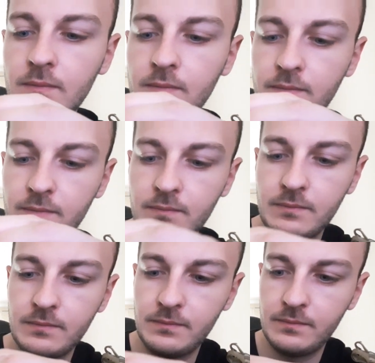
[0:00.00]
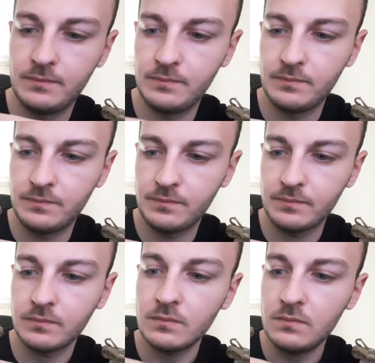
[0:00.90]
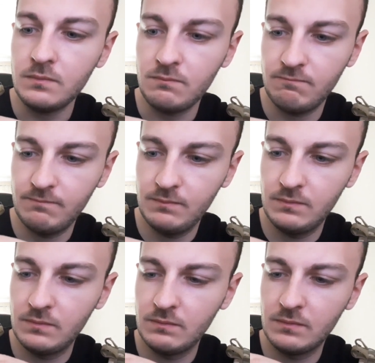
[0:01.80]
(silence)